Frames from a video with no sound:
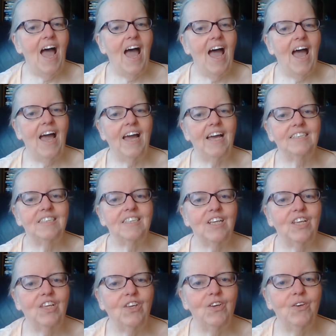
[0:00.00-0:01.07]
And
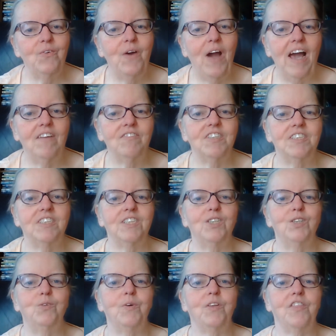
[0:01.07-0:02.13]
you have to
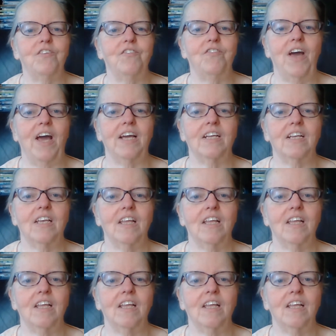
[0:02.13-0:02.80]
deal with the fact